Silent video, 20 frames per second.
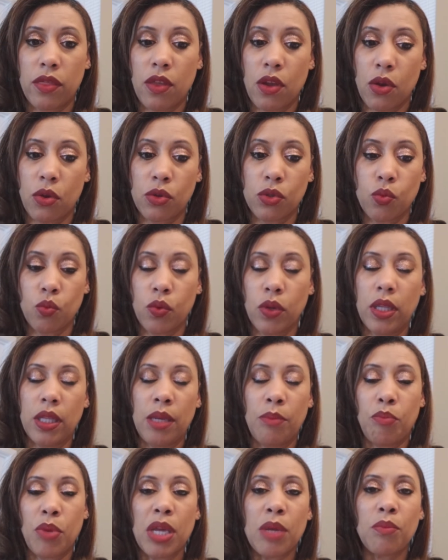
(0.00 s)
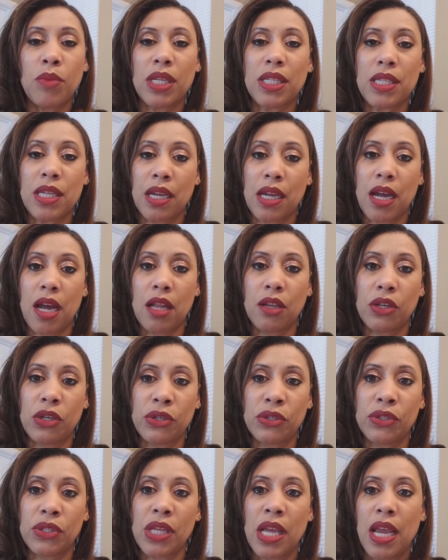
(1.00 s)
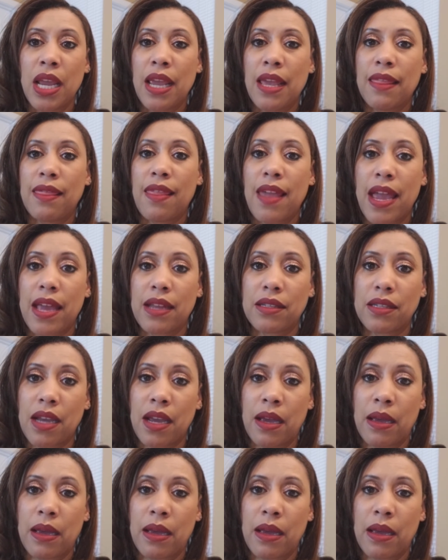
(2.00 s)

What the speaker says: those really pigmented colors, that